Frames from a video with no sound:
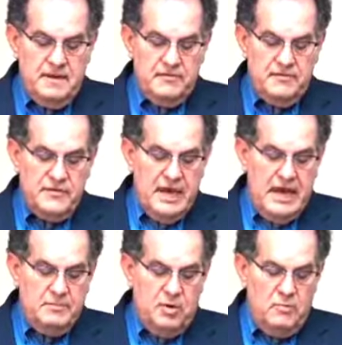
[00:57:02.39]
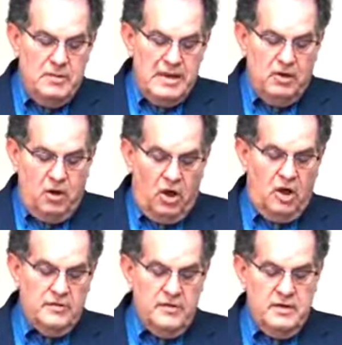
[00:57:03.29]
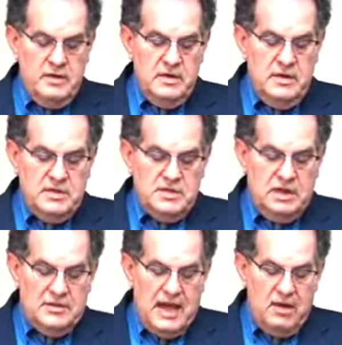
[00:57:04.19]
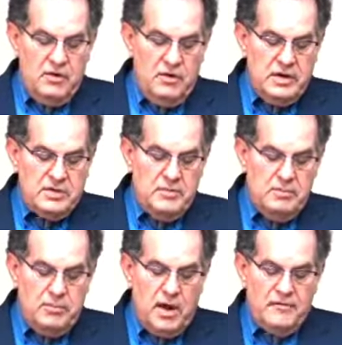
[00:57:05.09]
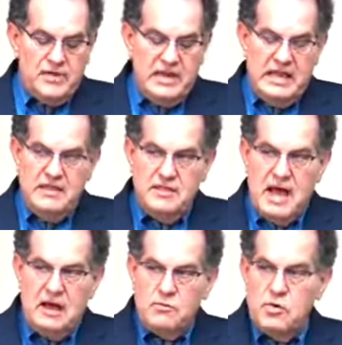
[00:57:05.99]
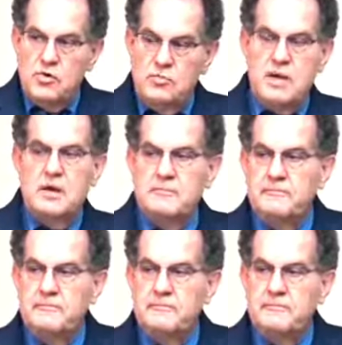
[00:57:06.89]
of Abel Mealoth shalt thou anoint to be prophet in thy room.